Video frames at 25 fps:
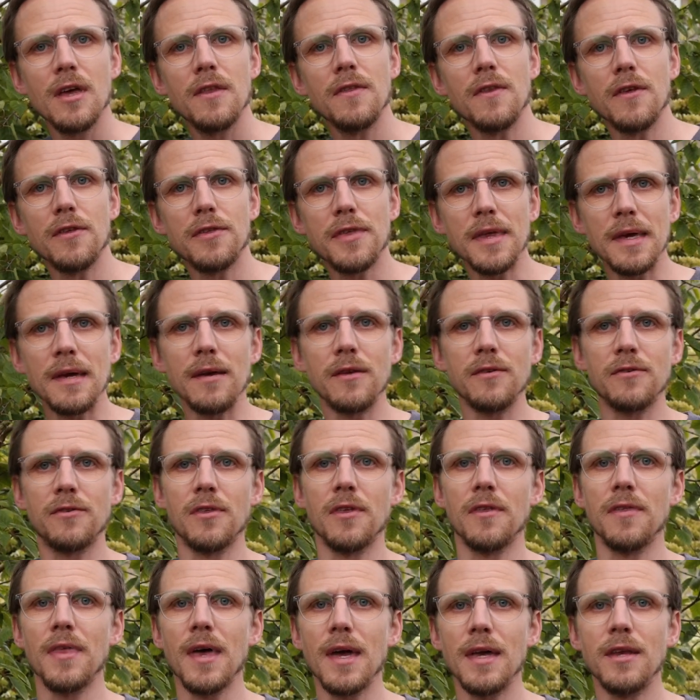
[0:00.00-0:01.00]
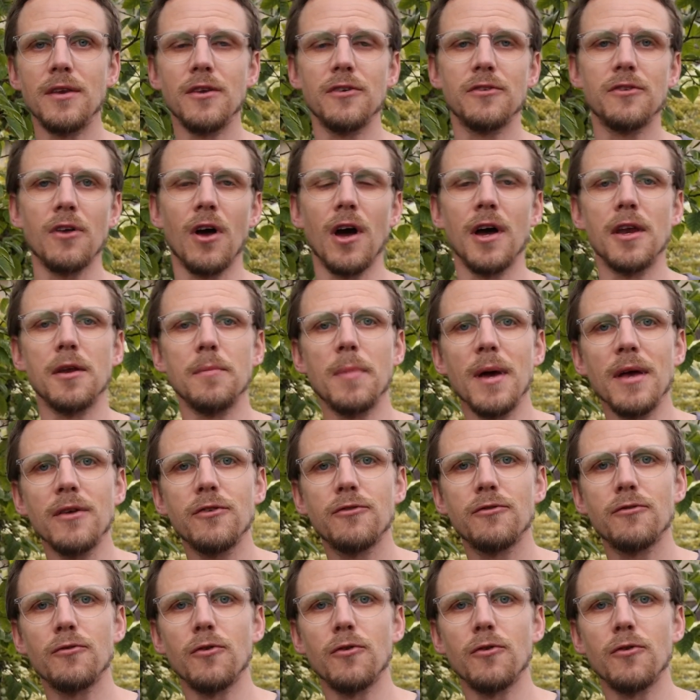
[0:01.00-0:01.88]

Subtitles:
the things that they decide are best